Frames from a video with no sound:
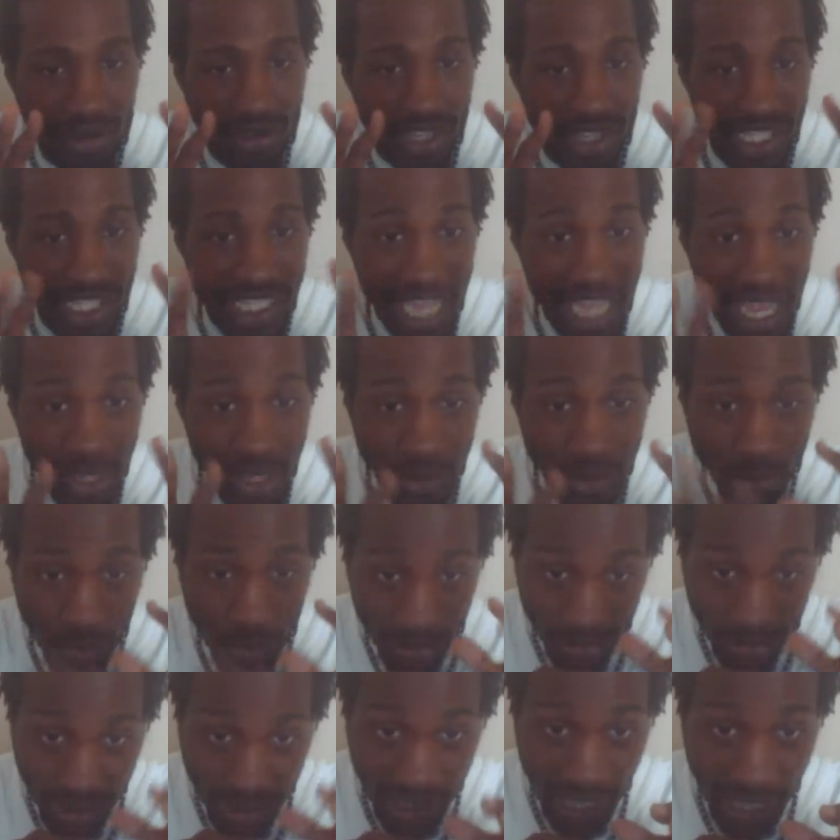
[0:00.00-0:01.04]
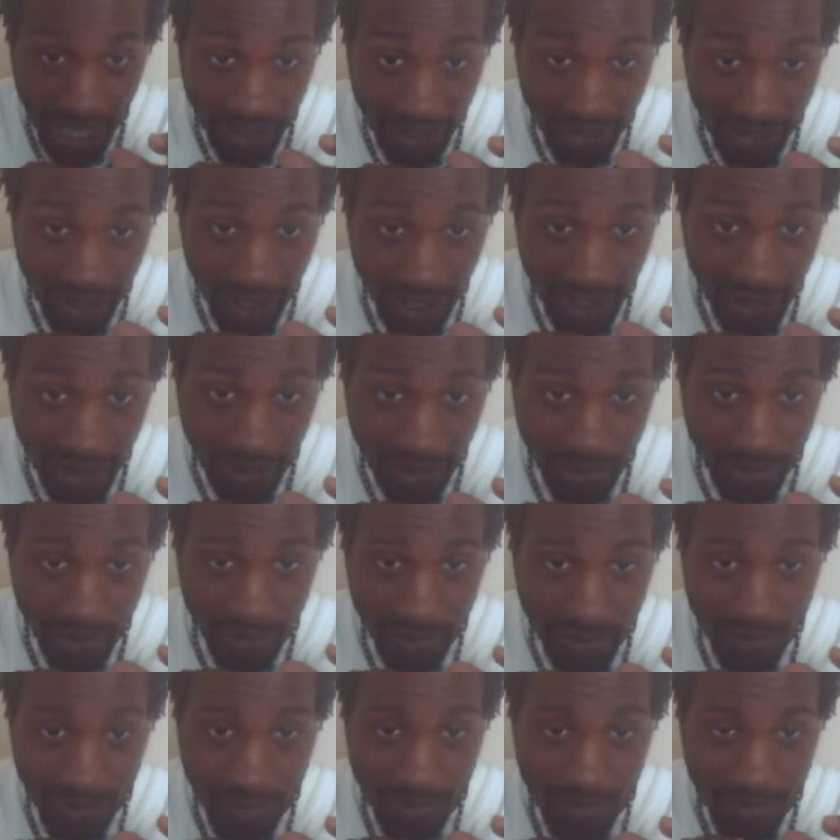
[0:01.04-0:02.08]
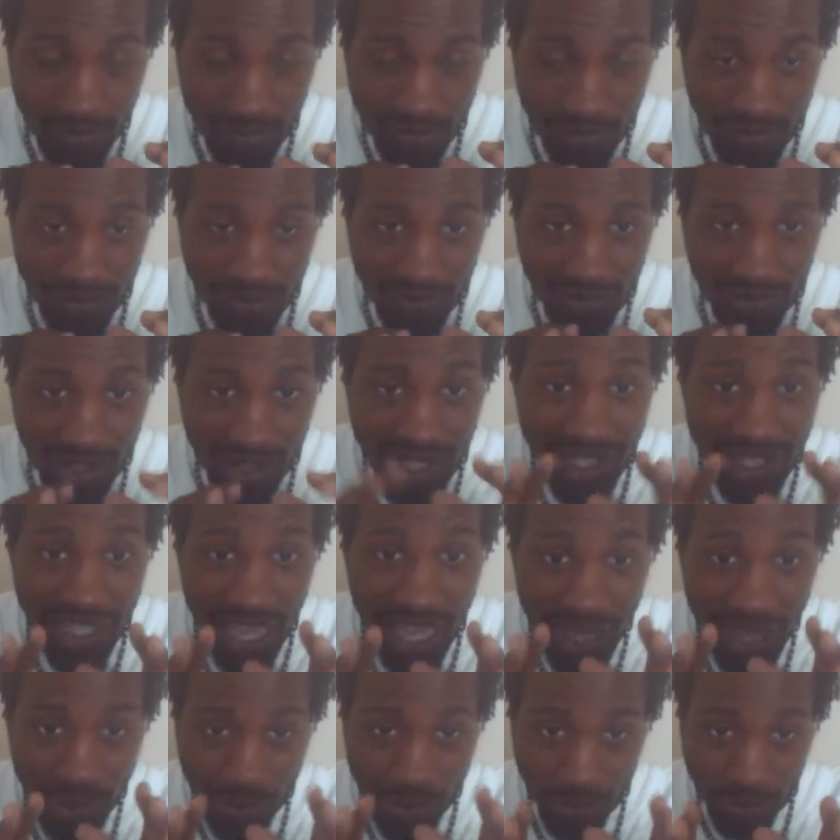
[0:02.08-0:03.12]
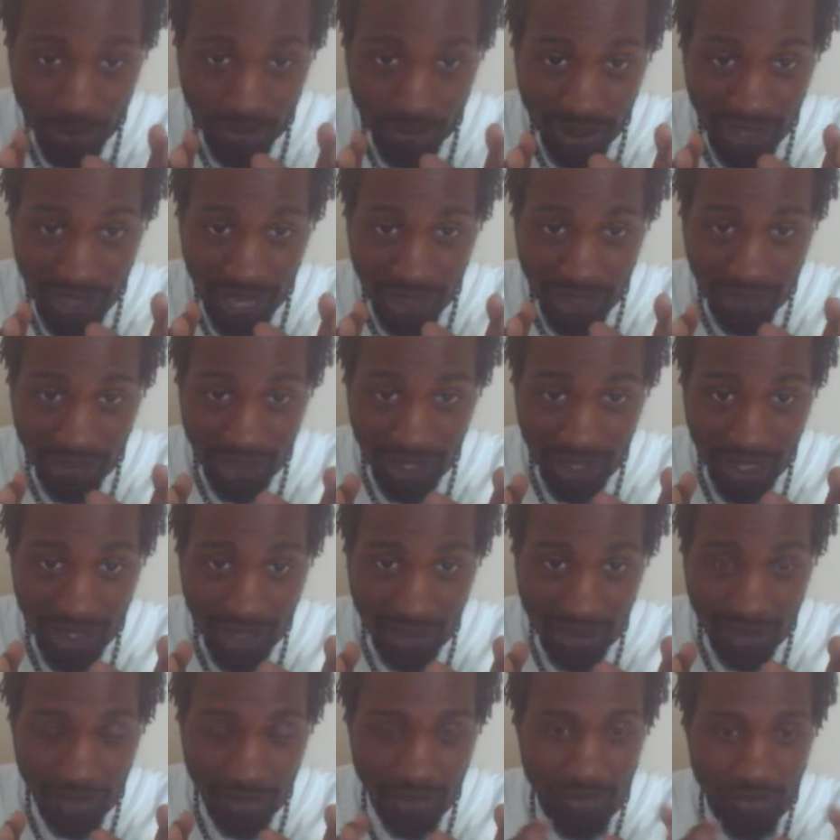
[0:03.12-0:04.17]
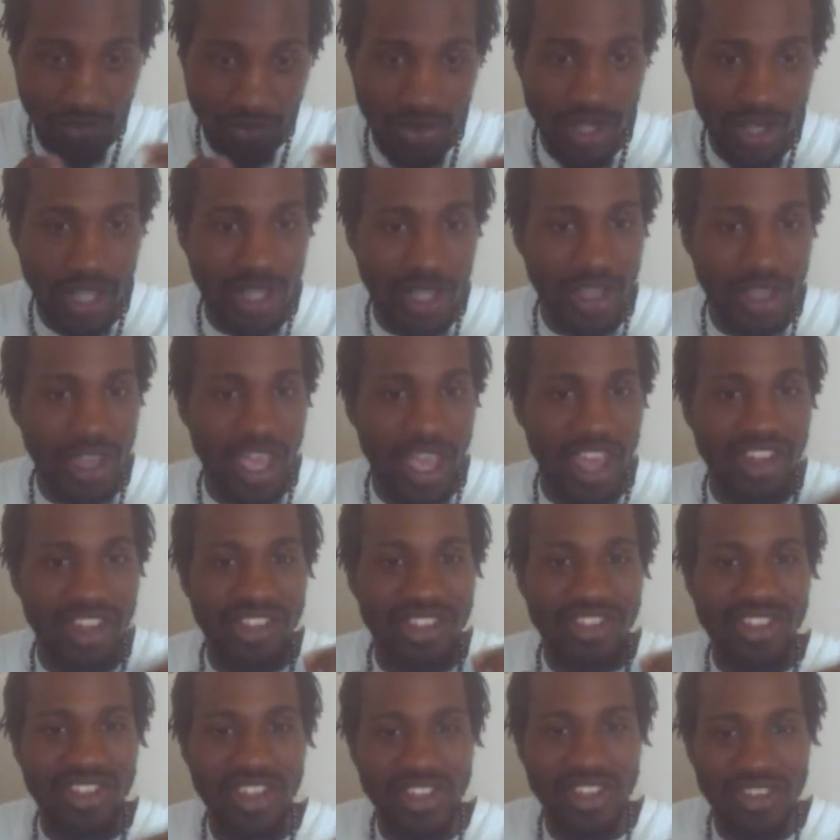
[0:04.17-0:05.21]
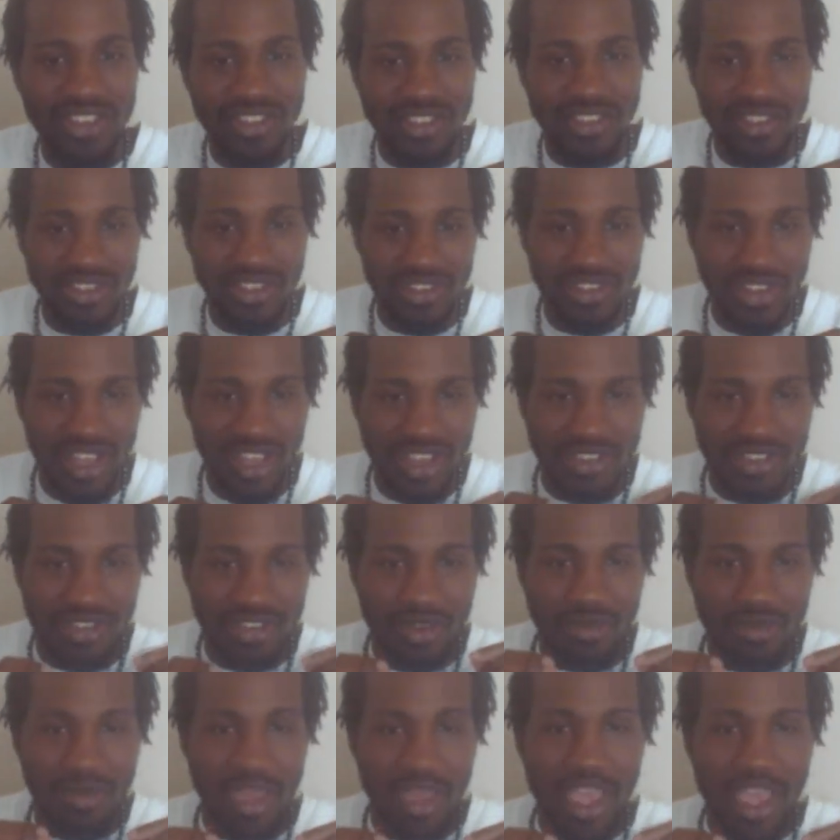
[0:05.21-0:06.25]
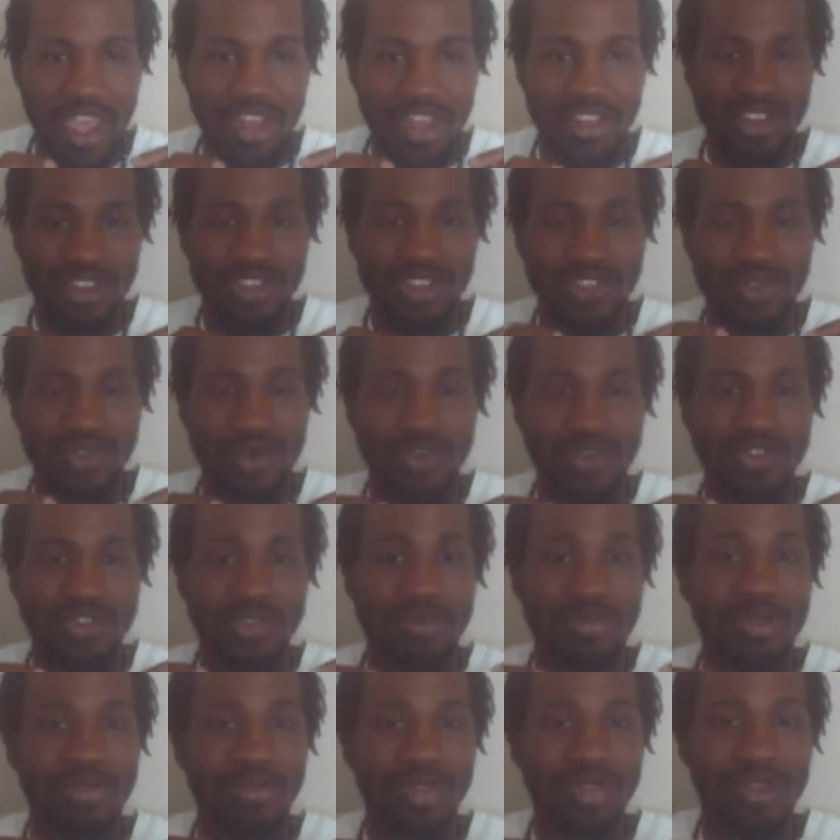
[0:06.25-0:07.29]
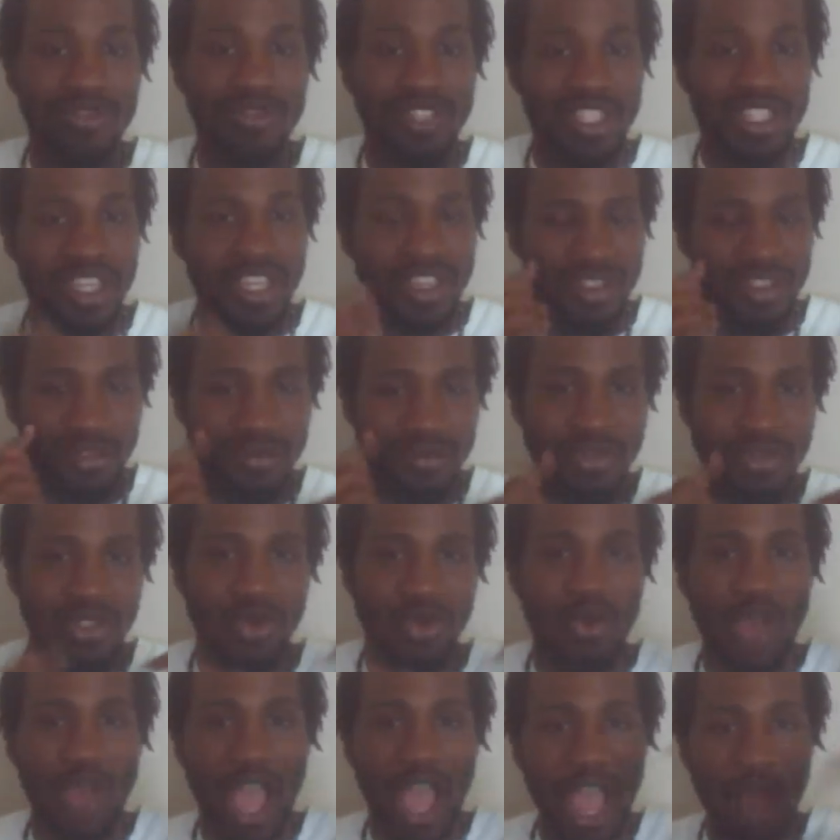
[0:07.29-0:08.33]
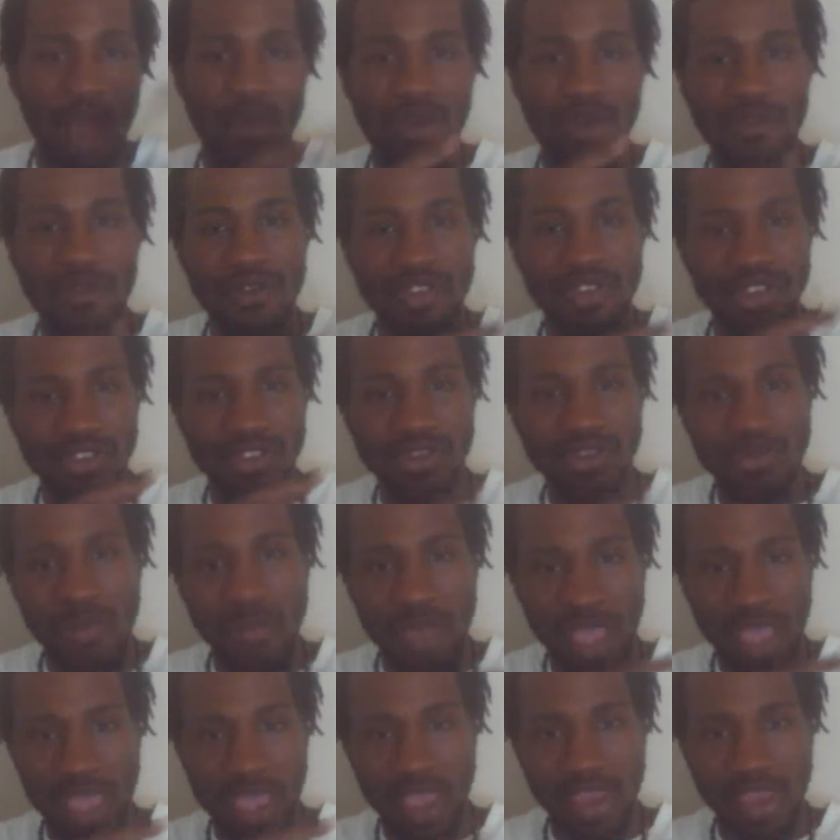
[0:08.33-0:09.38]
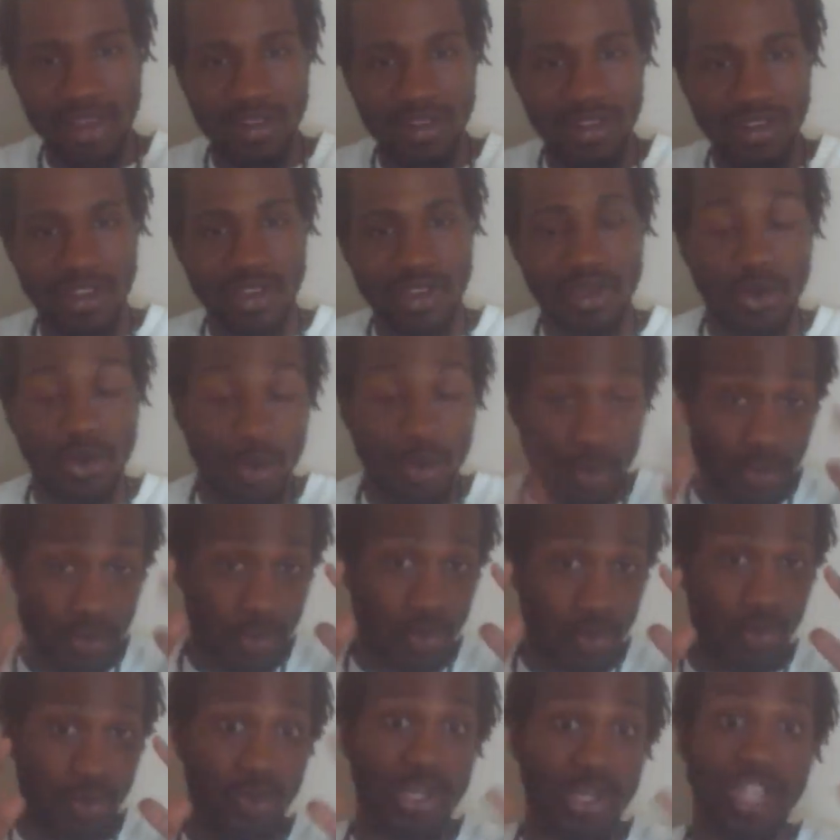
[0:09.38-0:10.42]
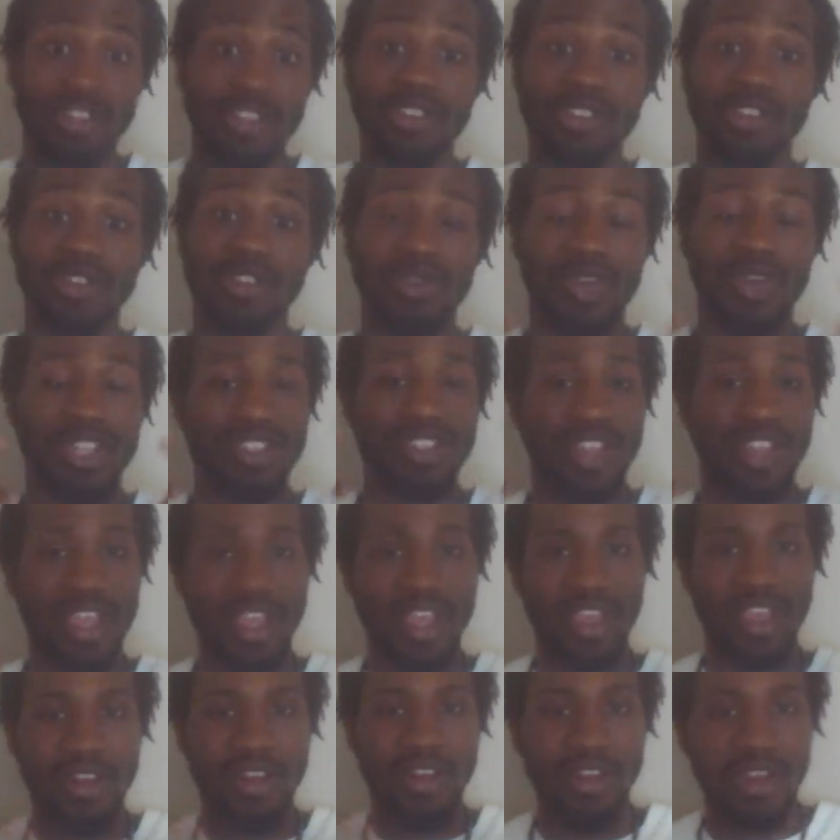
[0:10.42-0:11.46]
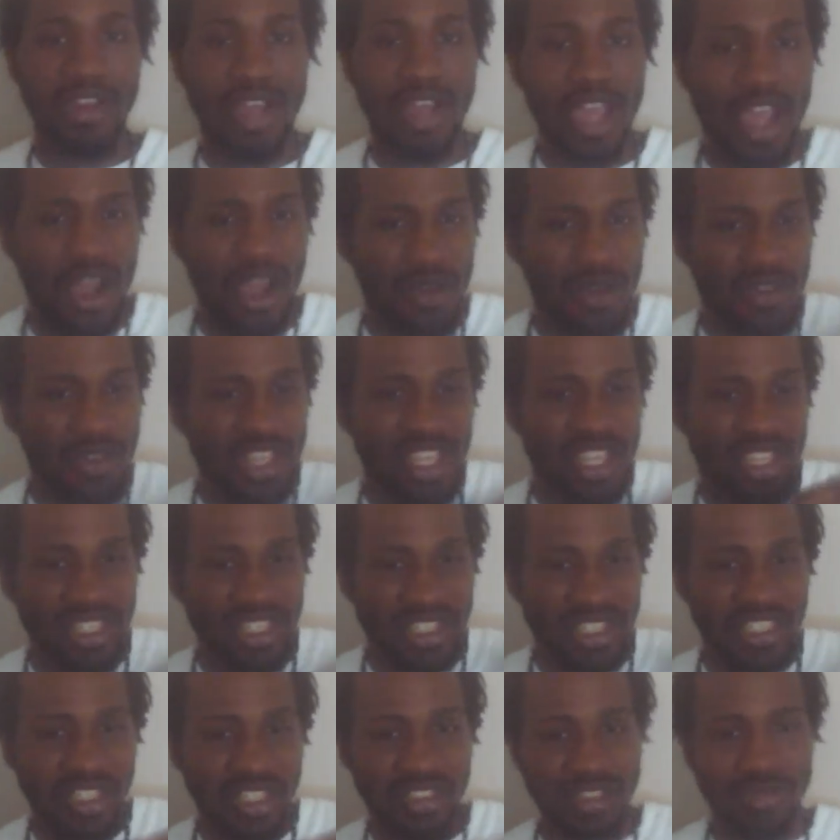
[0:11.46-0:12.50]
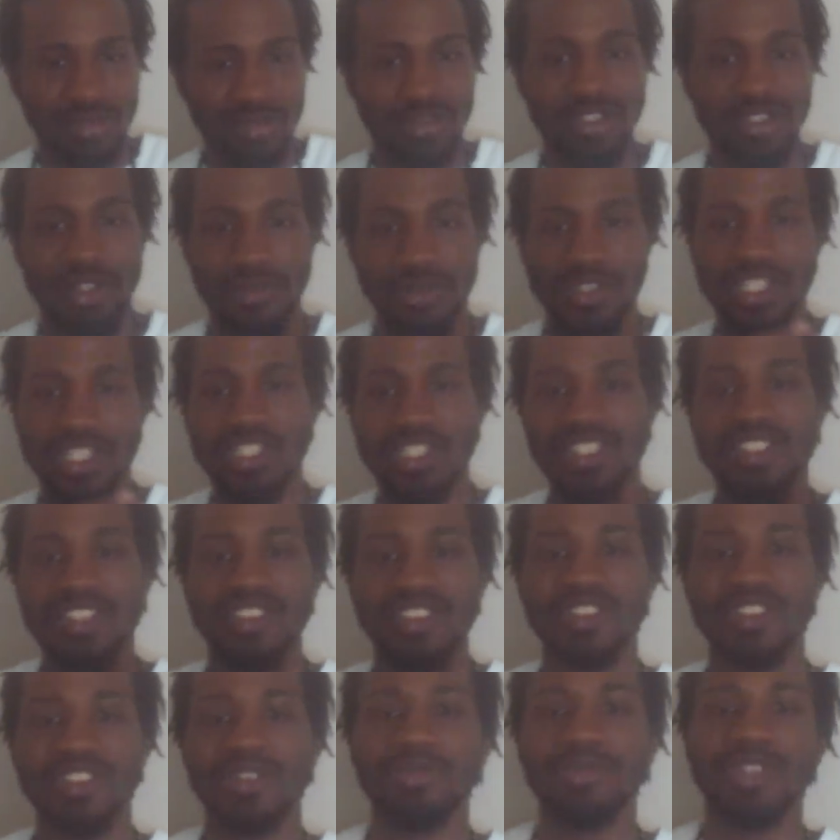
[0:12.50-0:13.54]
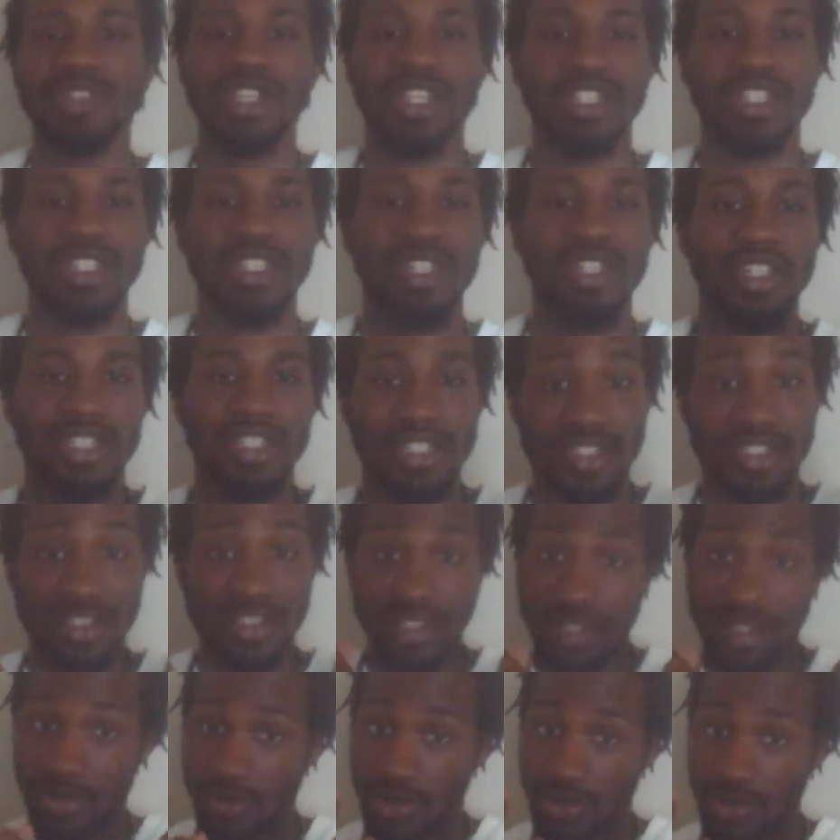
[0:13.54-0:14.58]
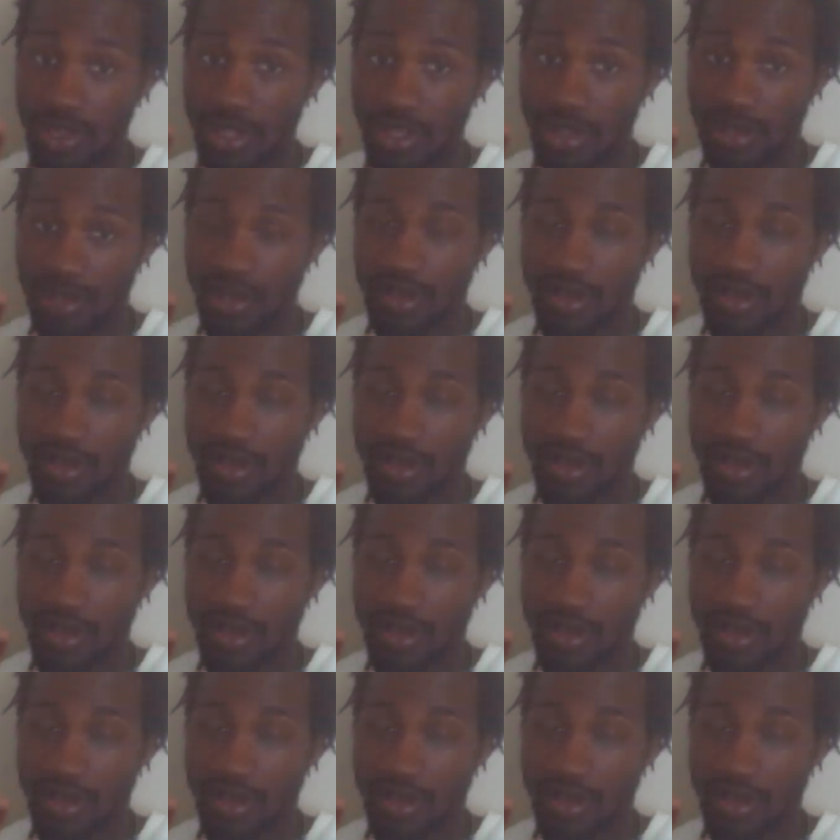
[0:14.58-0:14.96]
would be like the kingdom. His house would be like the kingdom. And it says, as a man is, so is the people of his kingdom. So however this man, who they look to as the head, however he conduct himself, he's teaching them to conduct the same way.